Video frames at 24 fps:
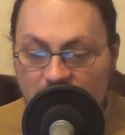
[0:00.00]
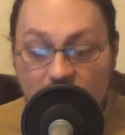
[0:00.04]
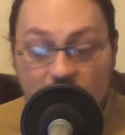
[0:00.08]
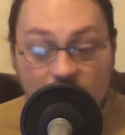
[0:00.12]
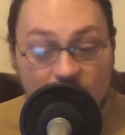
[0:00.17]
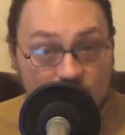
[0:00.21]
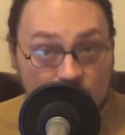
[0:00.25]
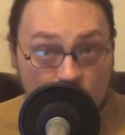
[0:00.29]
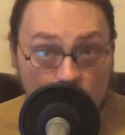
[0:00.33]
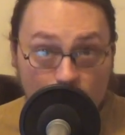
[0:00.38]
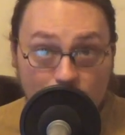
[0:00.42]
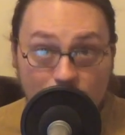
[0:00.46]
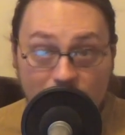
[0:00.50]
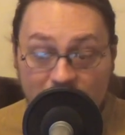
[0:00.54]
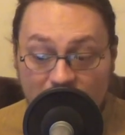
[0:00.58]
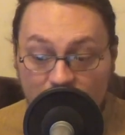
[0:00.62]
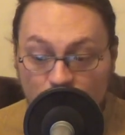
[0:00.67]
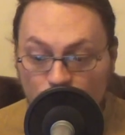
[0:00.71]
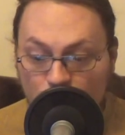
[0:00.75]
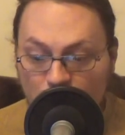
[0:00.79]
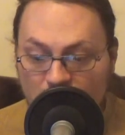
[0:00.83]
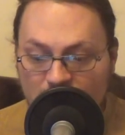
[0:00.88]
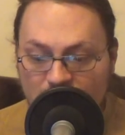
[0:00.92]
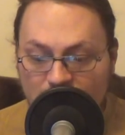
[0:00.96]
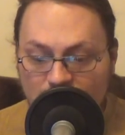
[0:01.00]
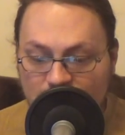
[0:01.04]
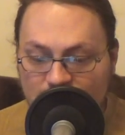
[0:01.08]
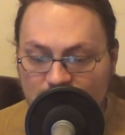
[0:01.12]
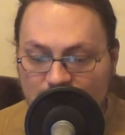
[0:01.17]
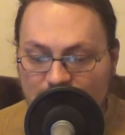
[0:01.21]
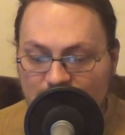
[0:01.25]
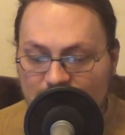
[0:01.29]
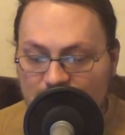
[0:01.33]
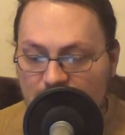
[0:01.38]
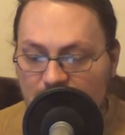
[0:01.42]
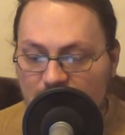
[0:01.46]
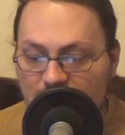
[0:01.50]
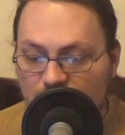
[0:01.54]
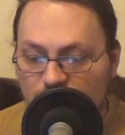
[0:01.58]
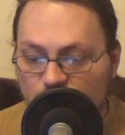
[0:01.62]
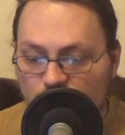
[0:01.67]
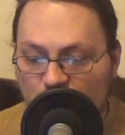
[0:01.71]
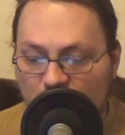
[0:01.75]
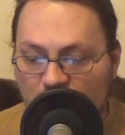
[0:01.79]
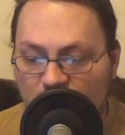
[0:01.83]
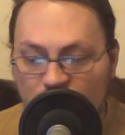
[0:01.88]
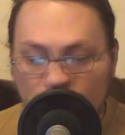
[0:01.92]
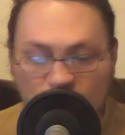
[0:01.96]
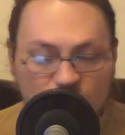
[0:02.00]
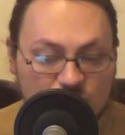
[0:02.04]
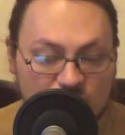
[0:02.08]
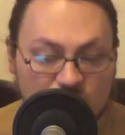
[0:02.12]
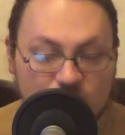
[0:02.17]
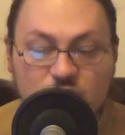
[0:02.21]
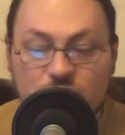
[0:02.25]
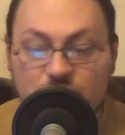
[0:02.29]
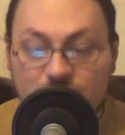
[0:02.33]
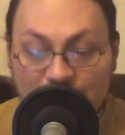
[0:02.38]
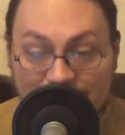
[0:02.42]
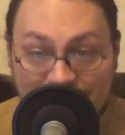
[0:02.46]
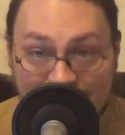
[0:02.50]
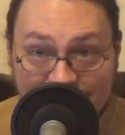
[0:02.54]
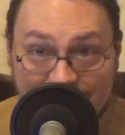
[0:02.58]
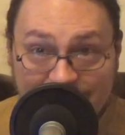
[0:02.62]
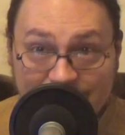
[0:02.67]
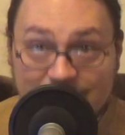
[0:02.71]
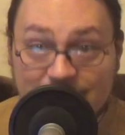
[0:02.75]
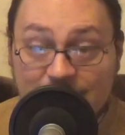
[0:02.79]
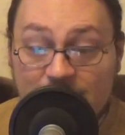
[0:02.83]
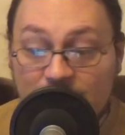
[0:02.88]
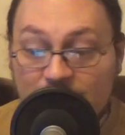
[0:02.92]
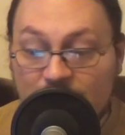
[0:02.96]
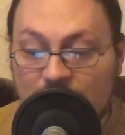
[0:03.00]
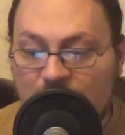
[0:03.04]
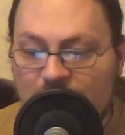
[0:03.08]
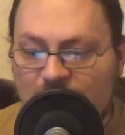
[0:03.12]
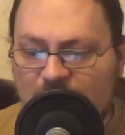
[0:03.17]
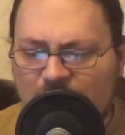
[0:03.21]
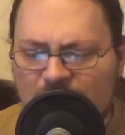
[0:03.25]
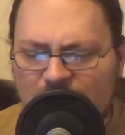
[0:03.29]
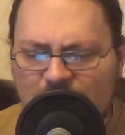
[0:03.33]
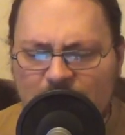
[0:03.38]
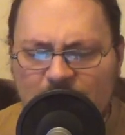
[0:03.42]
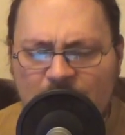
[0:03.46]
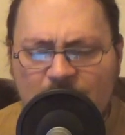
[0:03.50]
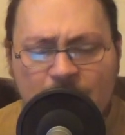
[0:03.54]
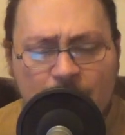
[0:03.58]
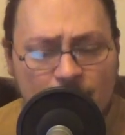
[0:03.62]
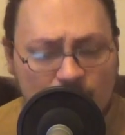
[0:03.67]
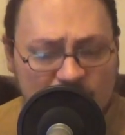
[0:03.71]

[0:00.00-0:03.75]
If Le Pen wins the second round, which again is unlikely,